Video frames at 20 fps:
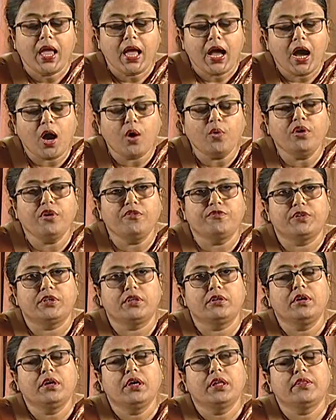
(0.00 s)

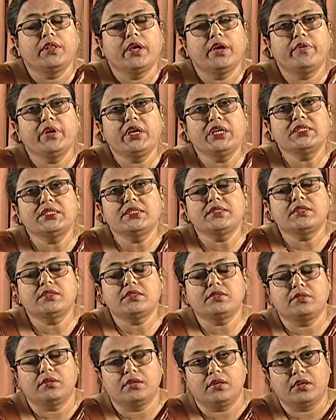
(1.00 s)
However, there is
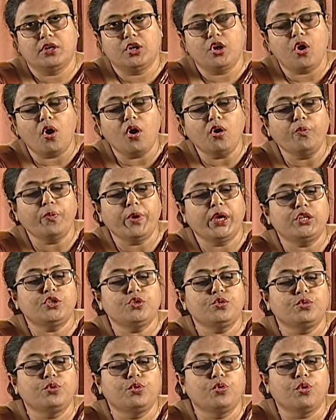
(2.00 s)
a long way
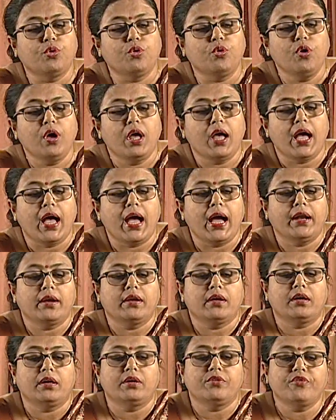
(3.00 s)
to go and
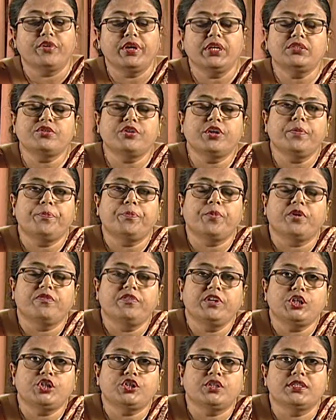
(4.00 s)
contradictory
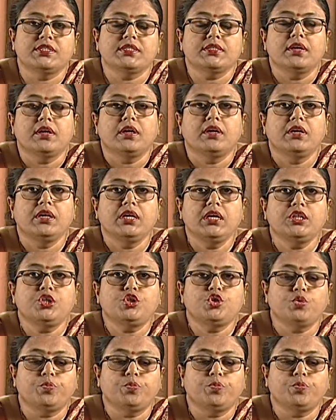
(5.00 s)
provisions need to